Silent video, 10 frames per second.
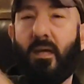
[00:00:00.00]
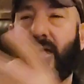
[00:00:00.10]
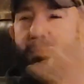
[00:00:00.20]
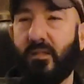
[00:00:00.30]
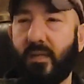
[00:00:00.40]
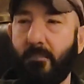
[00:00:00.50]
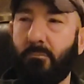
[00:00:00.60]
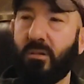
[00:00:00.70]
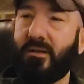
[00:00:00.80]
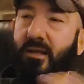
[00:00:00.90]
and then they
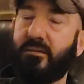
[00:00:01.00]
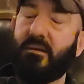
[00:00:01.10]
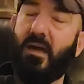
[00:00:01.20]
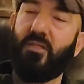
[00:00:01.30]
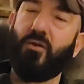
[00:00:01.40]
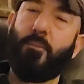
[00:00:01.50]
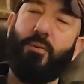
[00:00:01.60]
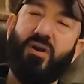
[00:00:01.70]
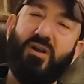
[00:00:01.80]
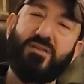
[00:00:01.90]
blend that together,
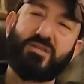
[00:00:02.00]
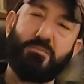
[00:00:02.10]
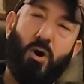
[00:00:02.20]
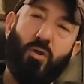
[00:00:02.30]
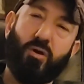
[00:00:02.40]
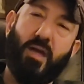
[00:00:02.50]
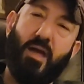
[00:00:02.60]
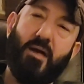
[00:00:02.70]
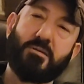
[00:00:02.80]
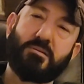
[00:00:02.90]
put it in smaller
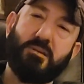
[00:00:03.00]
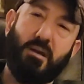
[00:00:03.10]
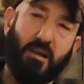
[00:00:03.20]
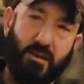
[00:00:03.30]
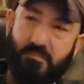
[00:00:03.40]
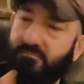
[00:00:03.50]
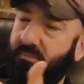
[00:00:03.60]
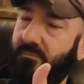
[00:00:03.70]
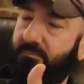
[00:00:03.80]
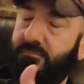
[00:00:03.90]
casks, and